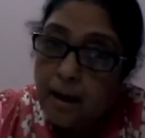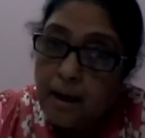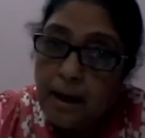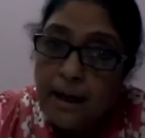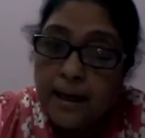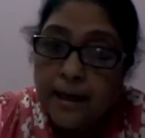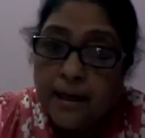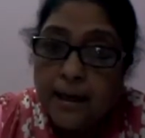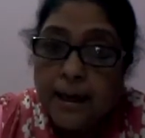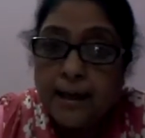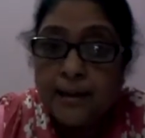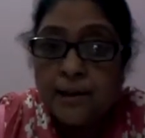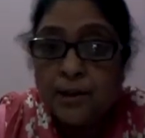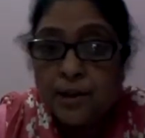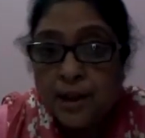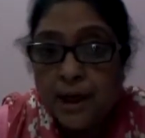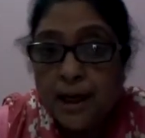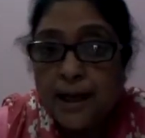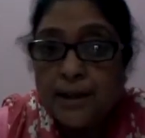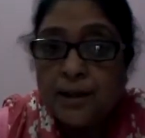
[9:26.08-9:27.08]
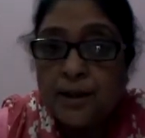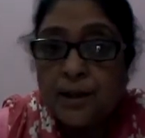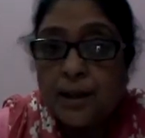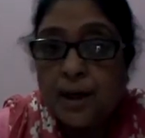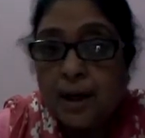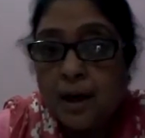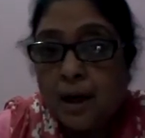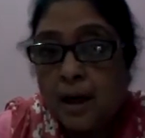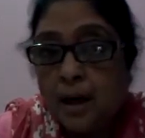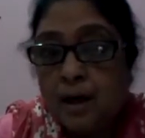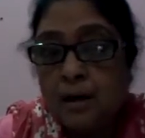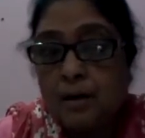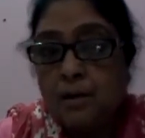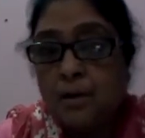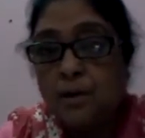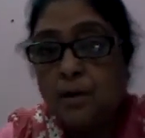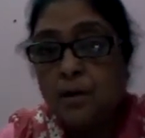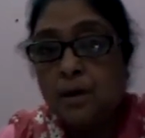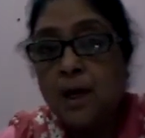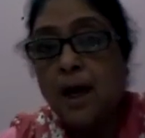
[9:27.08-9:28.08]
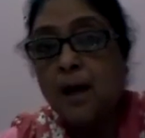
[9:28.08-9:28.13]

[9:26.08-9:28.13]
It can change the colors